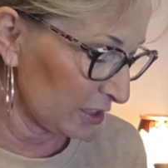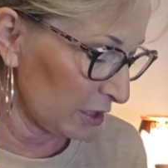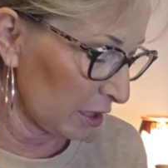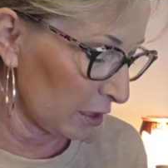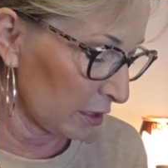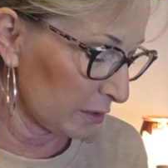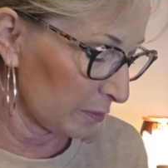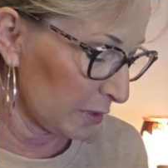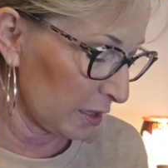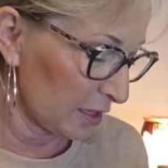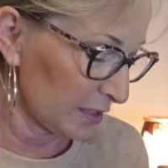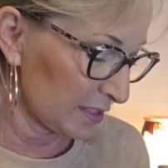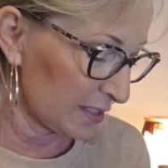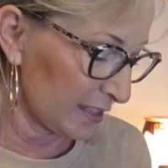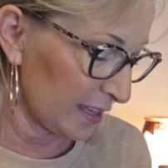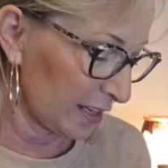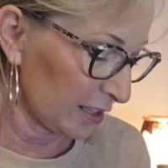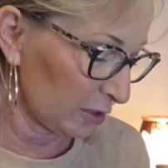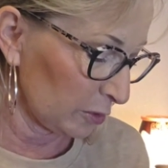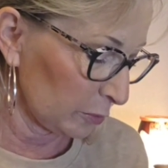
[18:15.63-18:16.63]
cardamom,
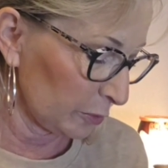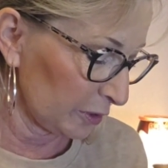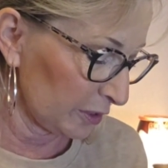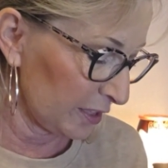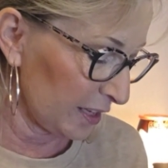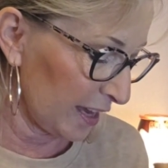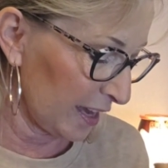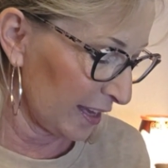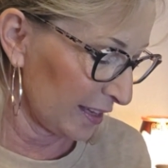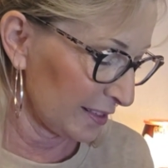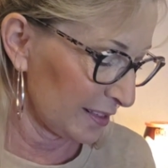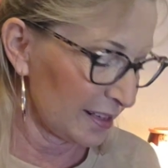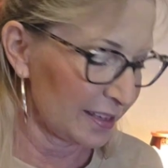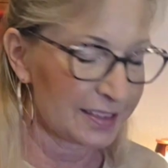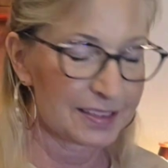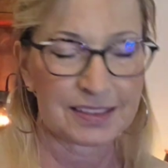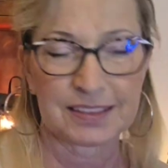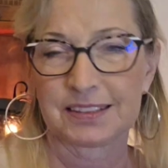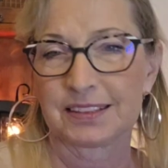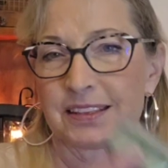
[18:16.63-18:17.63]
sandalwood, and
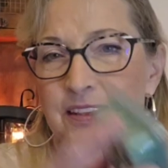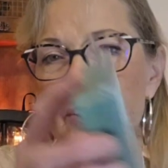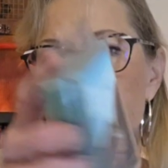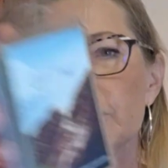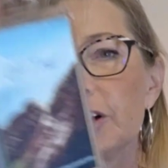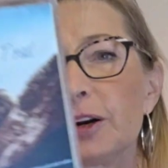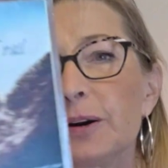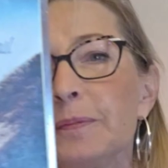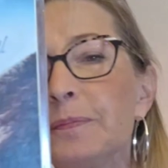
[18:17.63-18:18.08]
cedar.